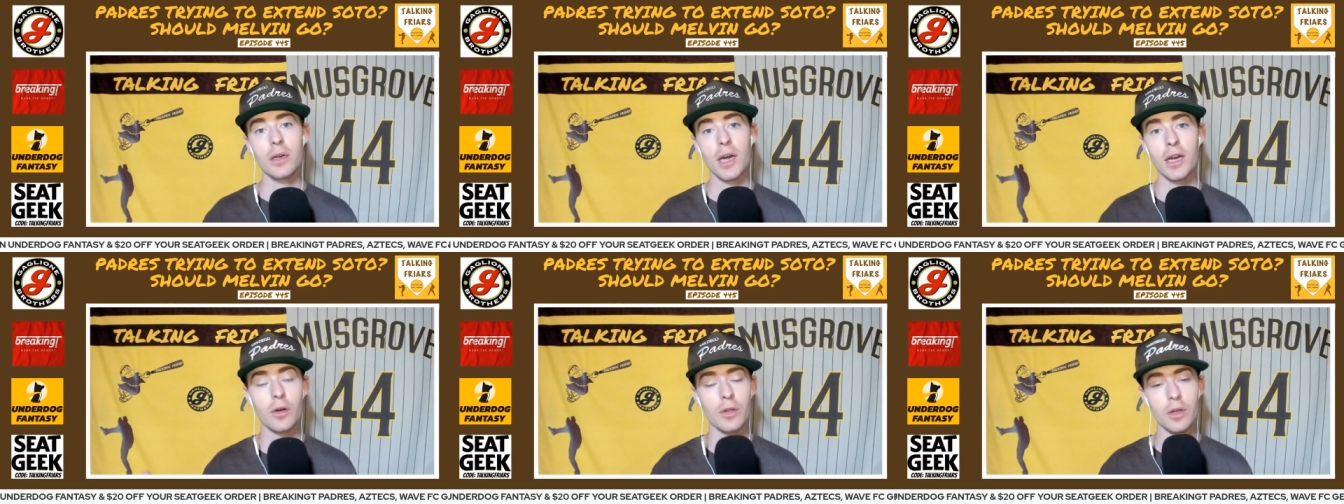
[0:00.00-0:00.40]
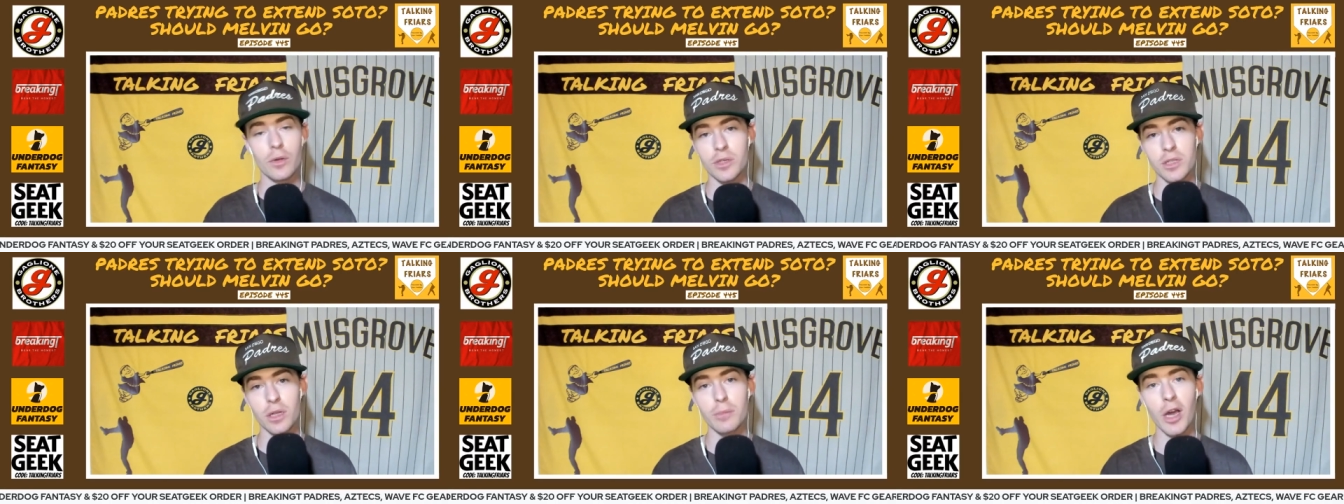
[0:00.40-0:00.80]
I know there
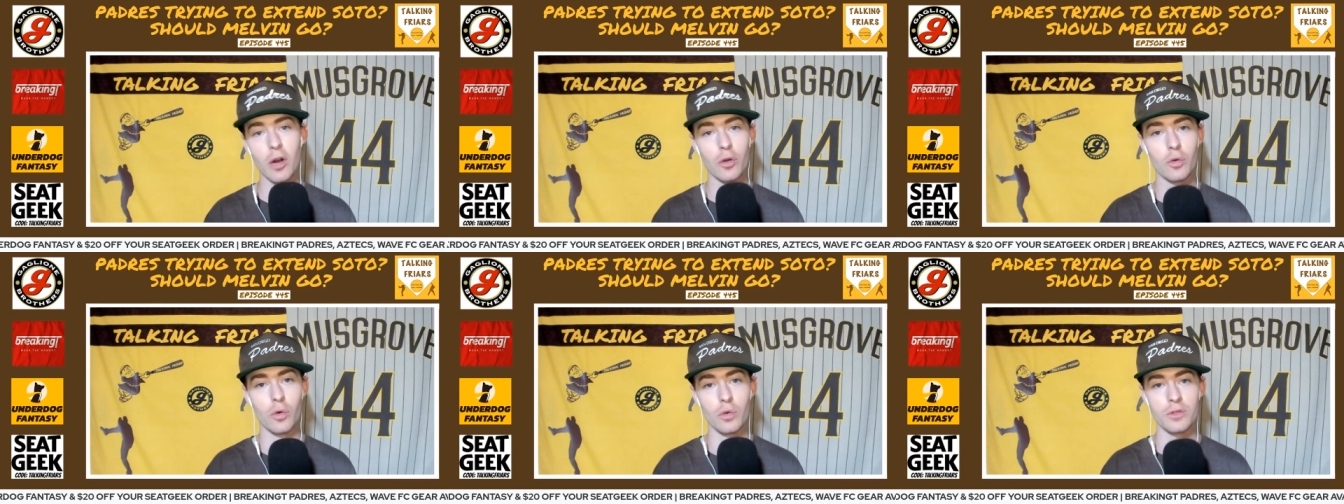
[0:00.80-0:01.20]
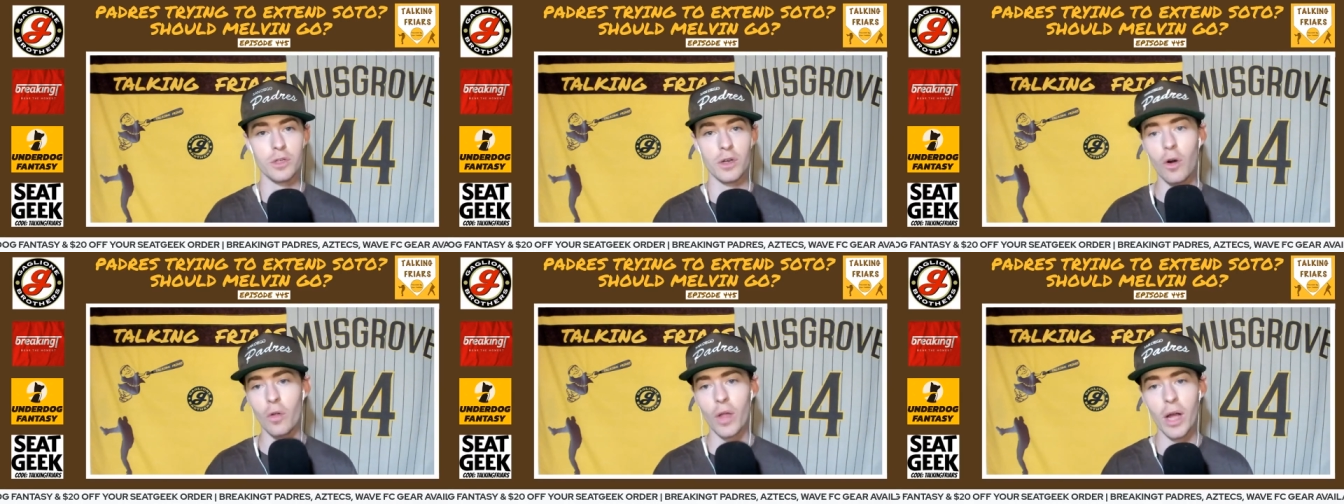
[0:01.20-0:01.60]
was the medicals
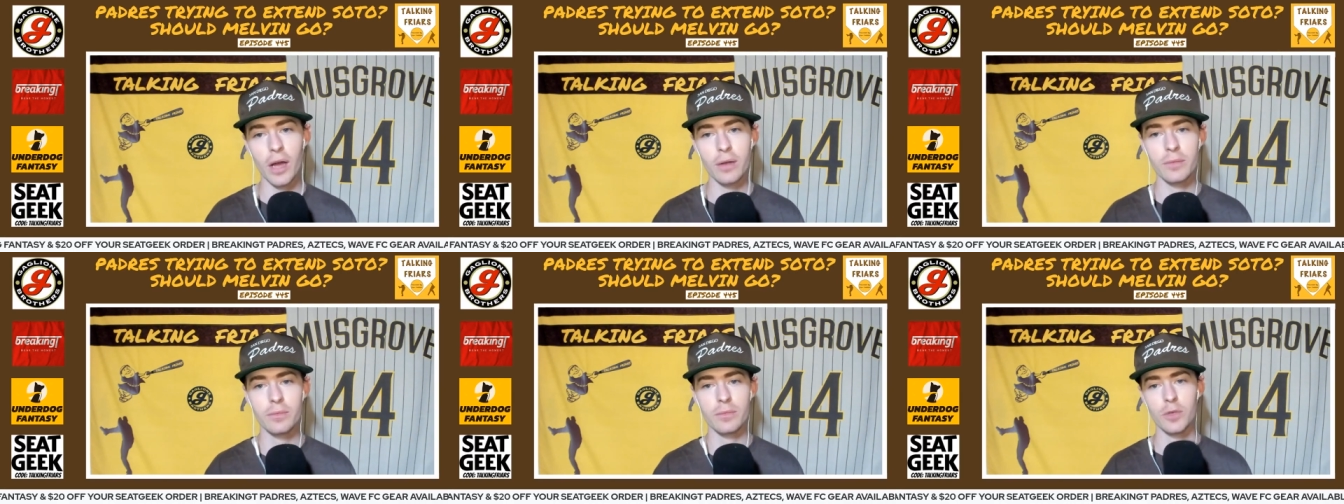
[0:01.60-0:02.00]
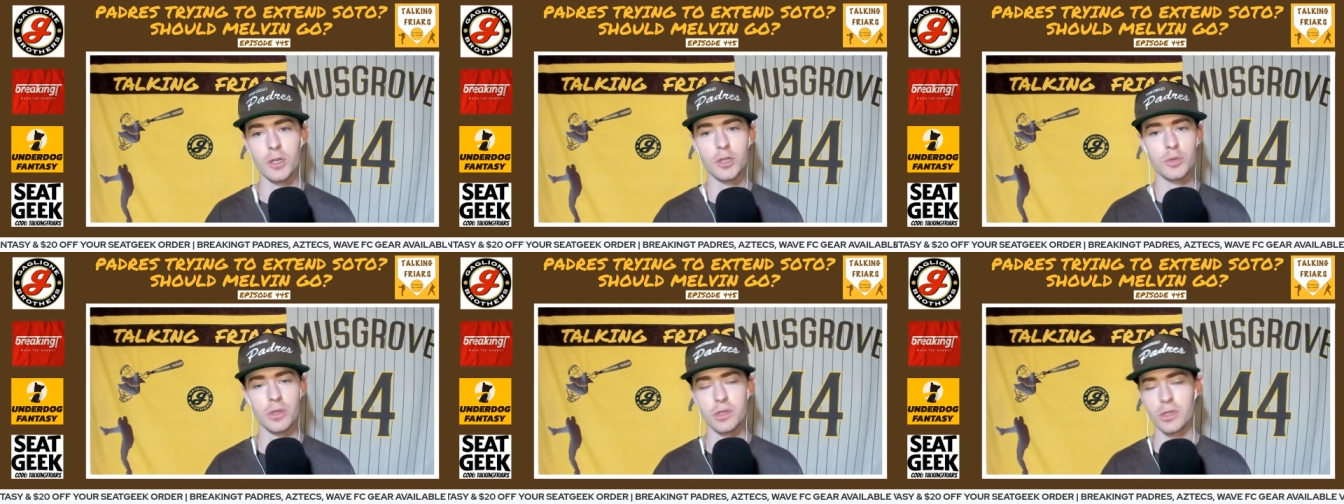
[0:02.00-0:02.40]
and all that,
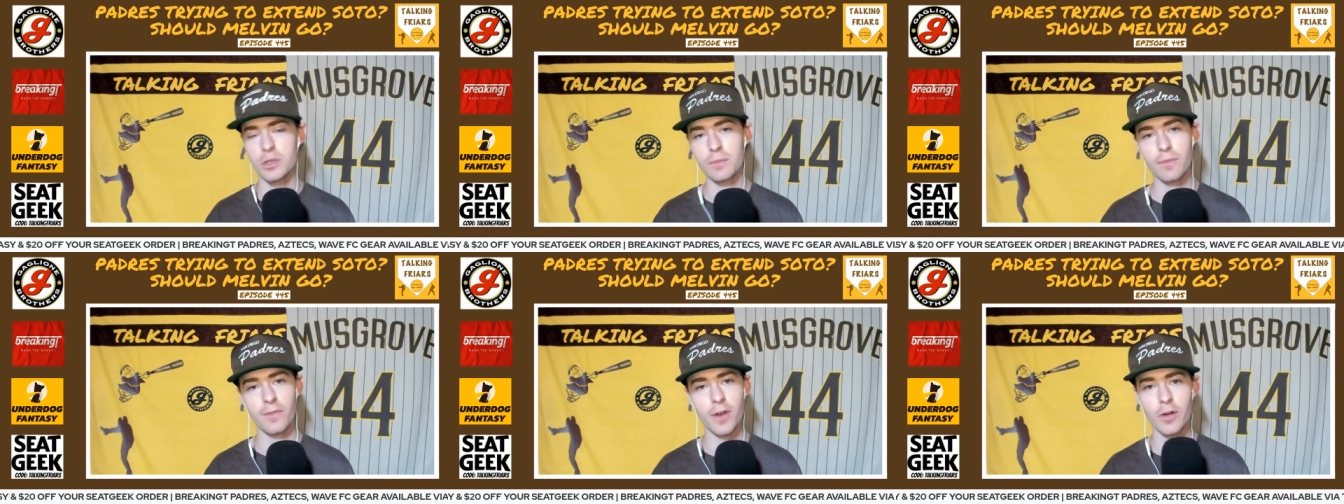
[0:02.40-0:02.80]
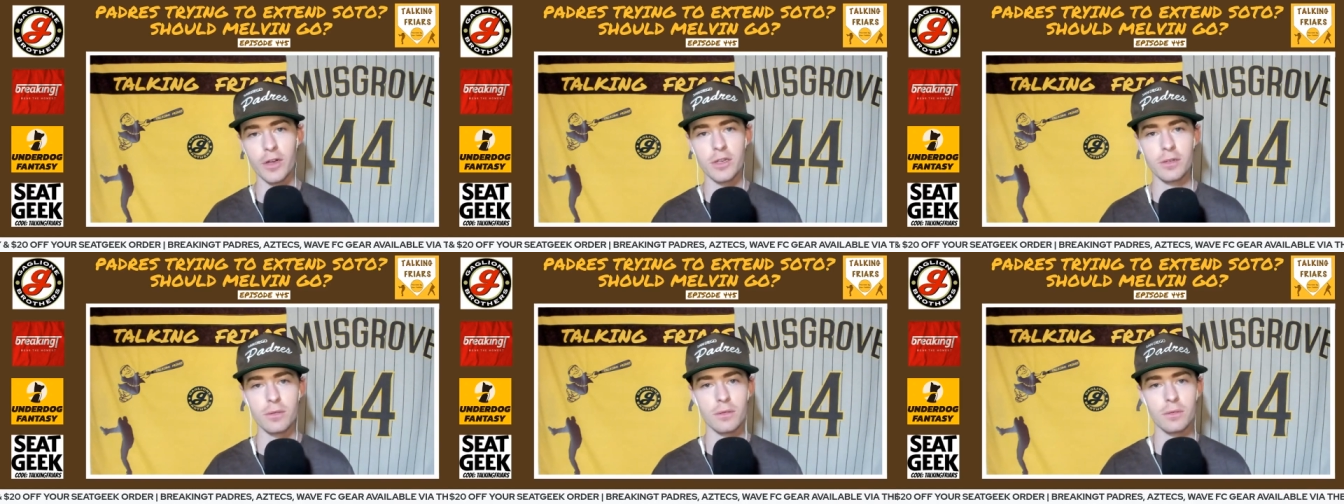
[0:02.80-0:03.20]
which was
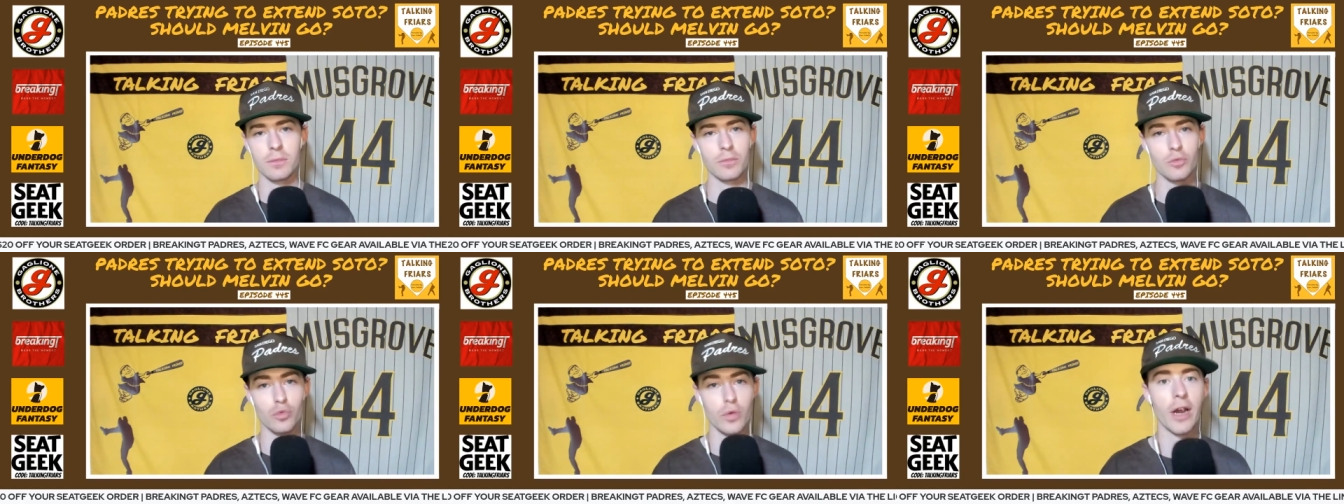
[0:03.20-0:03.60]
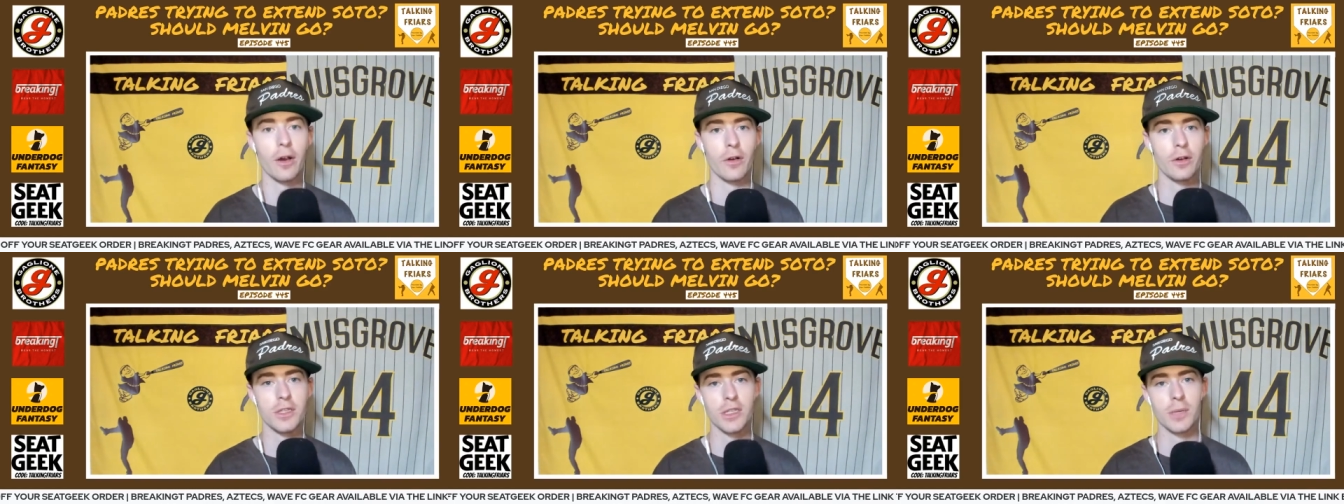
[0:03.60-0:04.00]
very
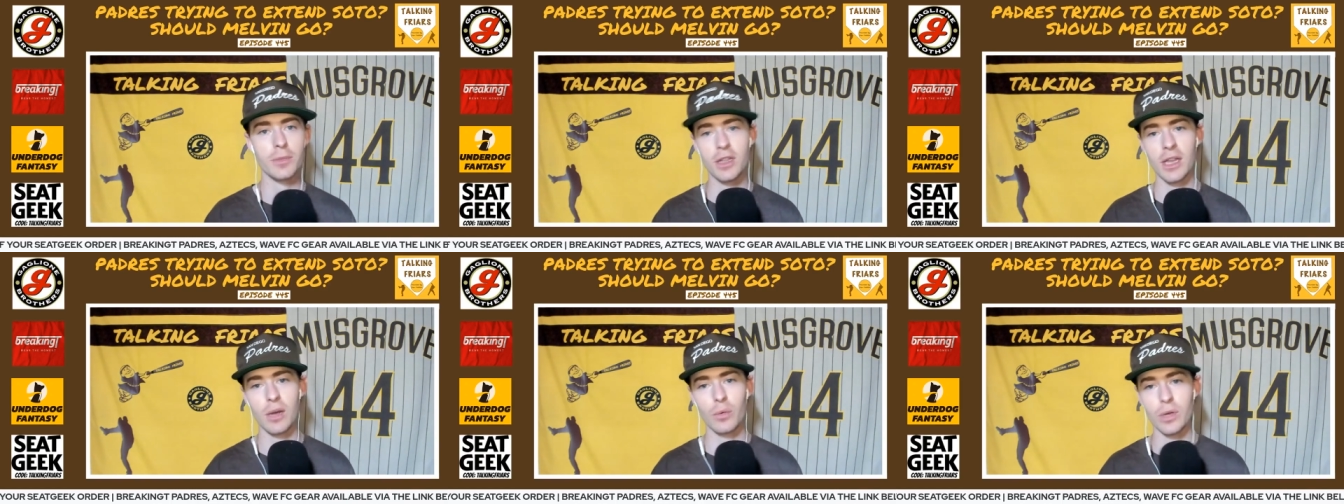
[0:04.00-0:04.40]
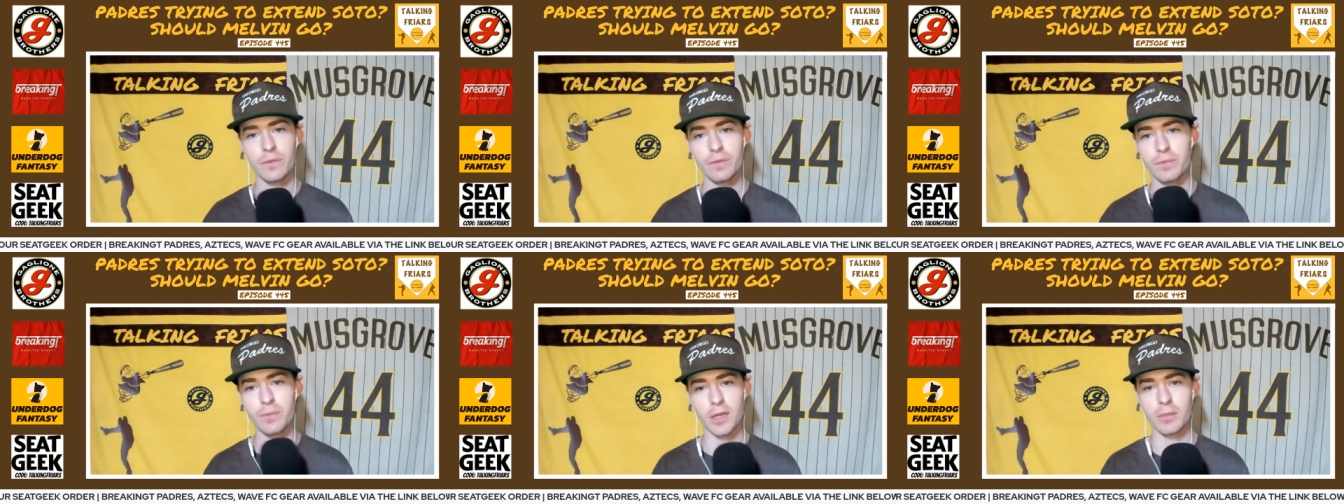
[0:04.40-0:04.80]
rare and something that we have
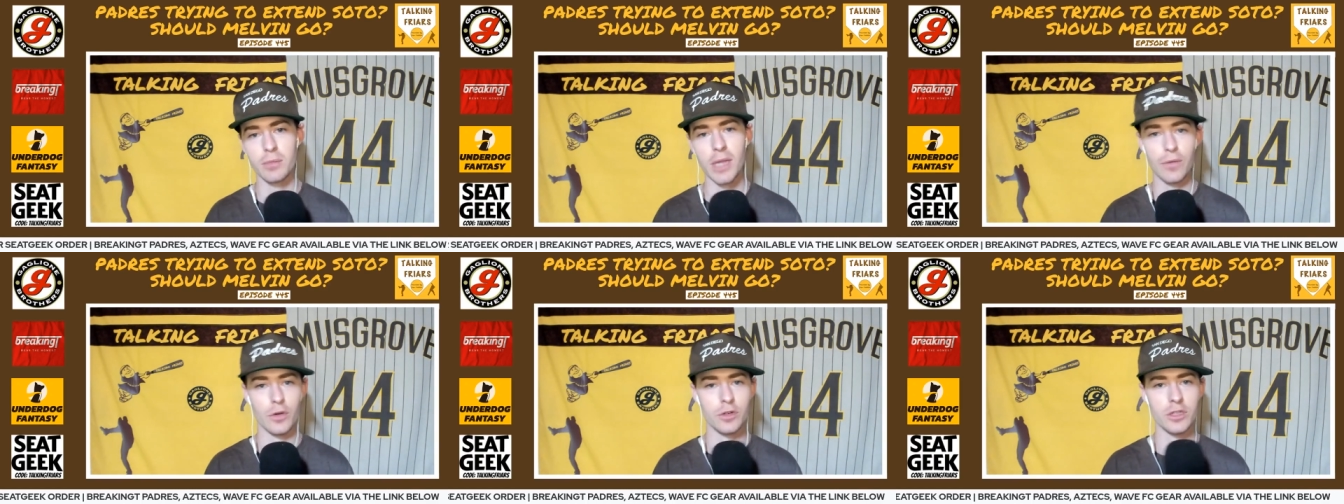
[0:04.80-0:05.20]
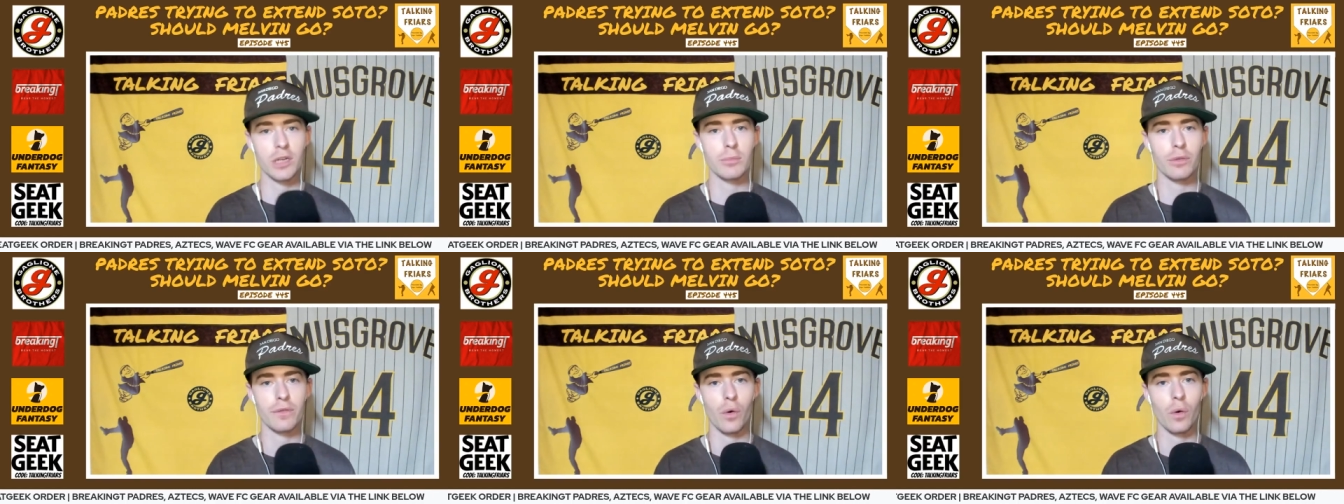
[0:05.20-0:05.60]
like never
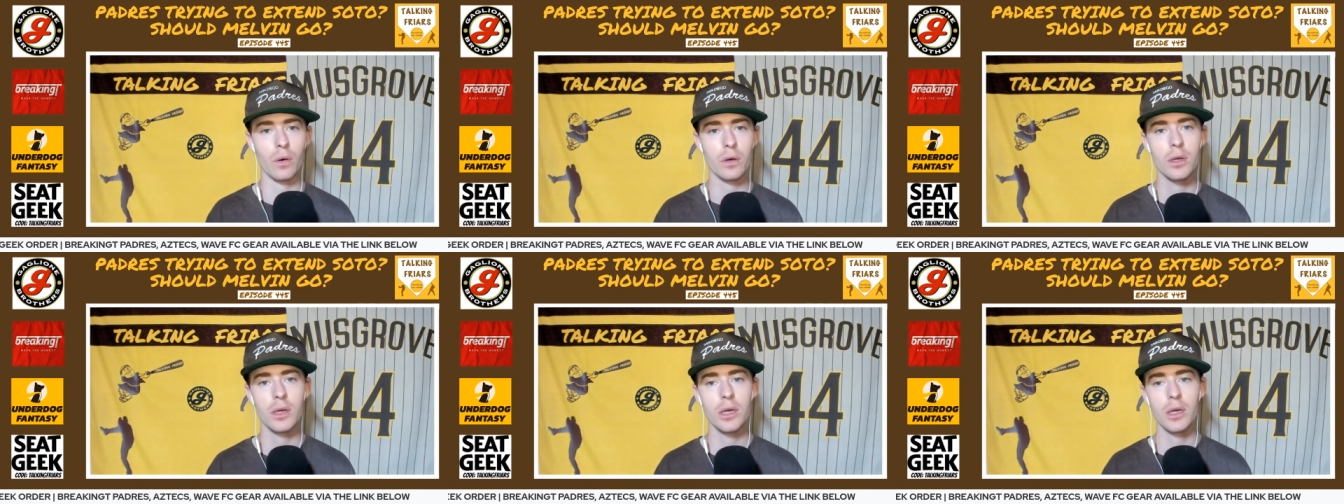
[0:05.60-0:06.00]
seen before,